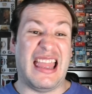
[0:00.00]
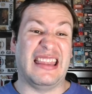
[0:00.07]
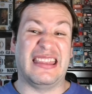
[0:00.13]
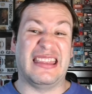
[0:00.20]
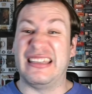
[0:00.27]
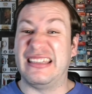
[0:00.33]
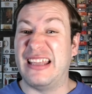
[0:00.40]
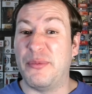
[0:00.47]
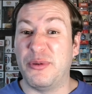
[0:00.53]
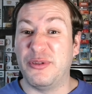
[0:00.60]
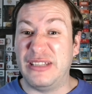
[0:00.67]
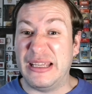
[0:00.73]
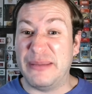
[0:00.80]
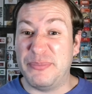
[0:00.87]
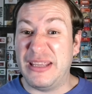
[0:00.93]
the double
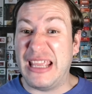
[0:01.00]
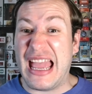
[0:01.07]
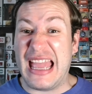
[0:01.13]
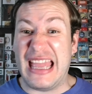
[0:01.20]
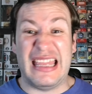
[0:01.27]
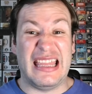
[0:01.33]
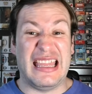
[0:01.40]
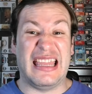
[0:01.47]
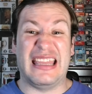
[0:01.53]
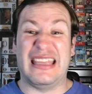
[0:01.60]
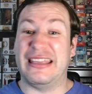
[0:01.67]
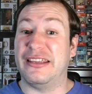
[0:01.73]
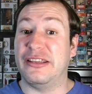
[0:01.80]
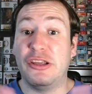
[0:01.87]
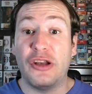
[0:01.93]
dip yet
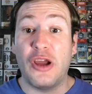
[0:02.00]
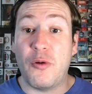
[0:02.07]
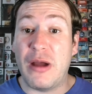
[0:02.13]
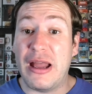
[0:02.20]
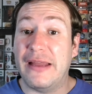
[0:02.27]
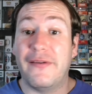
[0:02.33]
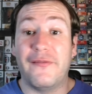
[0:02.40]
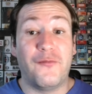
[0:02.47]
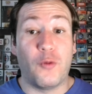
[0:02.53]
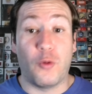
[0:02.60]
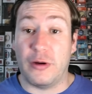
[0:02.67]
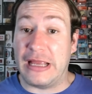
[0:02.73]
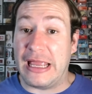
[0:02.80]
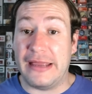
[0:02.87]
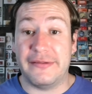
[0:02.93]
you know what
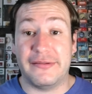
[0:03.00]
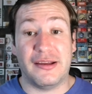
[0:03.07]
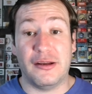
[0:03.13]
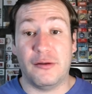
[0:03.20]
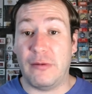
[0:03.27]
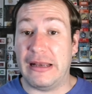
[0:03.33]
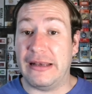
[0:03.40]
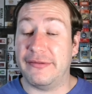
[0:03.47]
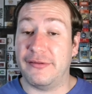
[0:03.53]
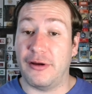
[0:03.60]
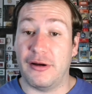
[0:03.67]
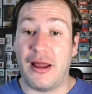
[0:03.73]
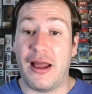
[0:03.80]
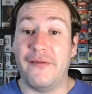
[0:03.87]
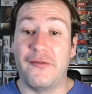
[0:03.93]
4K is a good way to
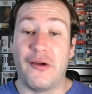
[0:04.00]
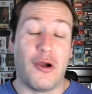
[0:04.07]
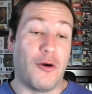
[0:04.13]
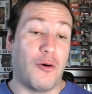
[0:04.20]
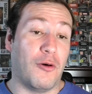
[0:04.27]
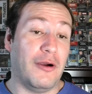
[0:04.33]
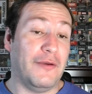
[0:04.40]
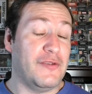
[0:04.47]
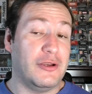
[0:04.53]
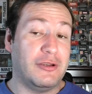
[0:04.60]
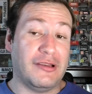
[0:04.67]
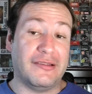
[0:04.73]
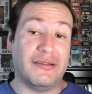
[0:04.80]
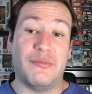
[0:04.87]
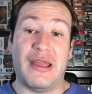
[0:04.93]
start off or if you're
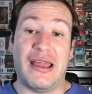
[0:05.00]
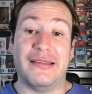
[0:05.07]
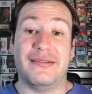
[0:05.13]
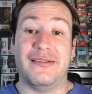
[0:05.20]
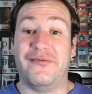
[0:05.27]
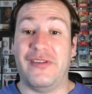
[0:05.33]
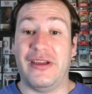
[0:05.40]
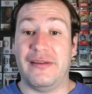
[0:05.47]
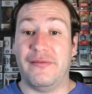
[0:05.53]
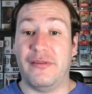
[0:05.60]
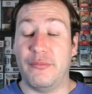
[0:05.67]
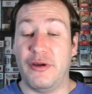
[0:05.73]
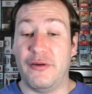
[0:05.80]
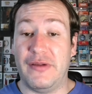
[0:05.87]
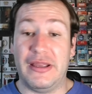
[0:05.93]
just a massive fan of the
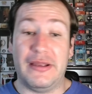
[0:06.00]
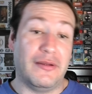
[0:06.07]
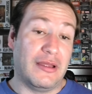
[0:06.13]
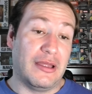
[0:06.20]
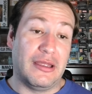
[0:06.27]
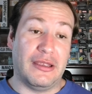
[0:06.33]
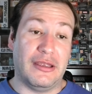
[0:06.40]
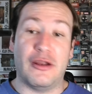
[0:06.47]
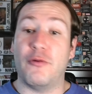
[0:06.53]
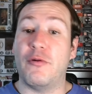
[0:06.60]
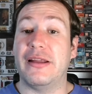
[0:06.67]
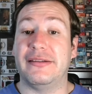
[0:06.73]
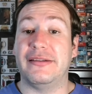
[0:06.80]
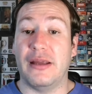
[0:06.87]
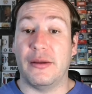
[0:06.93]
movie you know
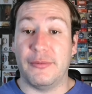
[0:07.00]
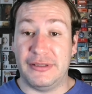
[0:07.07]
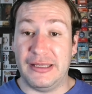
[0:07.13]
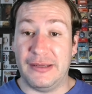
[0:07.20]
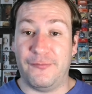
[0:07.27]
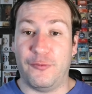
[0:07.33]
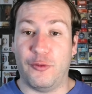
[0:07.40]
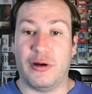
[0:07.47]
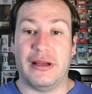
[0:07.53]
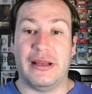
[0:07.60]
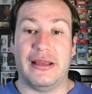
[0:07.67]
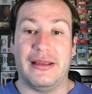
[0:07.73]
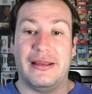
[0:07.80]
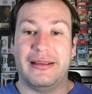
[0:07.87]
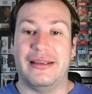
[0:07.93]
what? Double dip for
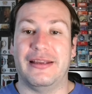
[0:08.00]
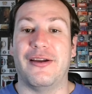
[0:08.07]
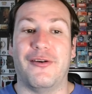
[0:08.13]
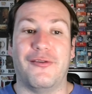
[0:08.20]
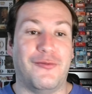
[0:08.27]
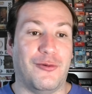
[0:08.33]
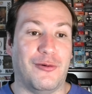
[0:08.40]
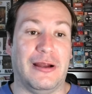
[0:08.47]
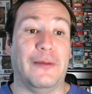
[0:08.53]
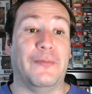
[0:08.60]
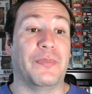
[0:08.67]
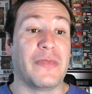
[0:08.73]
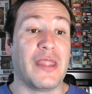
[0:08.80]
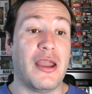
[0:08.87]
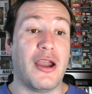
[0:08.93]
it. Go for it.
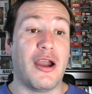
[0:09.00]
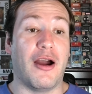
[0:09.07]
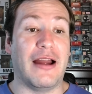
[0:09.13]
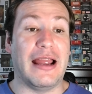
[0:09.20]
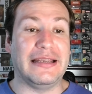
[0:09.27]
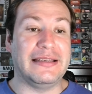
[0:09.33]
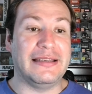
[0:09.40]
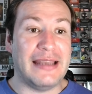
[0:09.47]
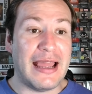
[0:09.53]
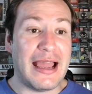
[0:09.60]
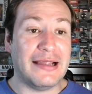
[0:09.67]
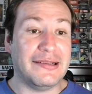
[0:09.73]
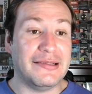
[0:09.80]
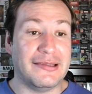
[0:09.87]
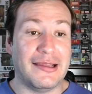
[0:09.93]
All right,
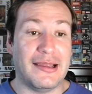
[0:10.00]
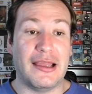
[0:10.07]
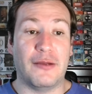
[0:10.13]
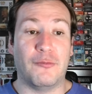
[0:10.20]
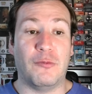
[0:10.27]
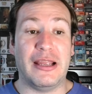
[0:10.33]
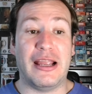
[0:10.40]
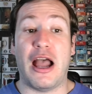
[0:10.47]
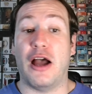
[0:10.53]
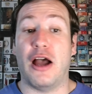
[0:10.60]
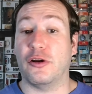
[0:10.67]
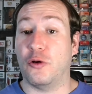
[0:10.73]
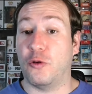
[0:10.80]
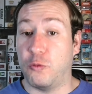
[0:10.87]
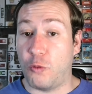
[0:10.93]
next we
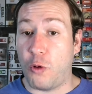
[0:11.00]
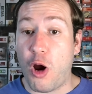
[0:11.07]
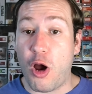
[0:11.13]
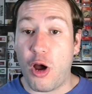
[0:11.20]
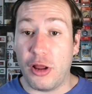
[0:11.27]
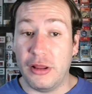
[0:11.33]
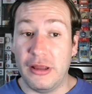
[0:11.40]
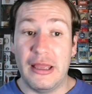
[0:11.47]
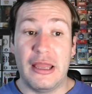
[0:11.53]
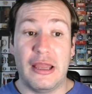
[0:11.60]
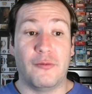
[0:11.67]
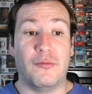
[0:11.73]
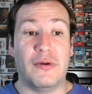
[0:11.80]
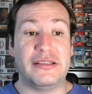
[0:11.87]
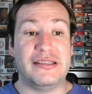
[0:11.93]
got Crawl,
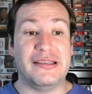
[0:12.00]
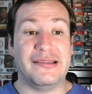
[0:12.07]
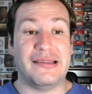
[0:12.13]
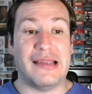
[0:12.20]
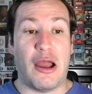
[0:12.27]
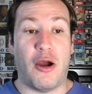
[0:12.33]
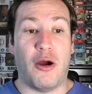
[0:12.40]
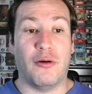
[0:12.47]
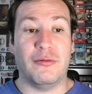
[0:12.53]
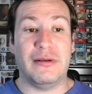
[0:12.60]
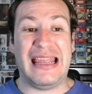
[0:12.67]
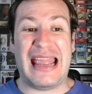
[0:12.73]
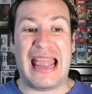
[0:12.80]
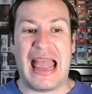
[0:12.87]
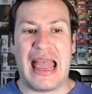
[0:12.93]
which is
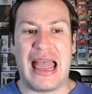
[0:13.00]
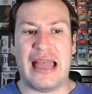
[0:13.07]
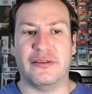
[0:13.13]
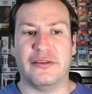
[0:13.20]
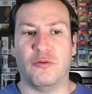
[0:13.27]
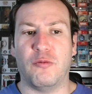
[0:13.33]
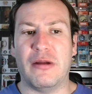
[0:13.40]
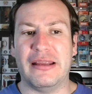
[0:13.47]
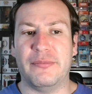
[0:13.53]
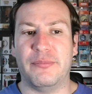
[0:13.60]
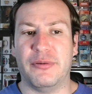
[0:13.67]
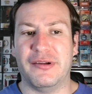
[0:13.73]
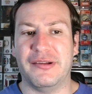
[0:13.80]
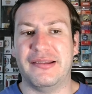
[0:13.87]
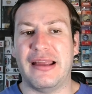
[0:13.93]
already at
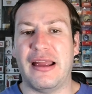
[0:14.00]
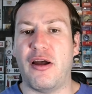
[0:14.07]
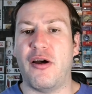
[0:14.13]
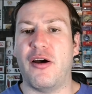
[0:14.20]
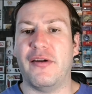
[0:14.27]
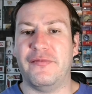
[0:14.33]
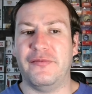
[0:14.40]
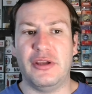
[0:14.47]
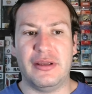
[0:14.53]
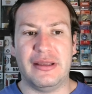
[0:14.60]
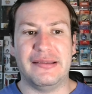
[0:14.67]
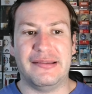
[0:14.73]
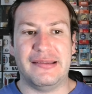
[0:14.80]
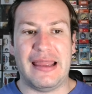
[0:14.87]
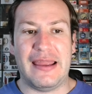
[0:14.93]
20% off you can
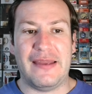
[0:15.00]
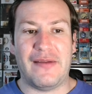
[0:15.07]
save.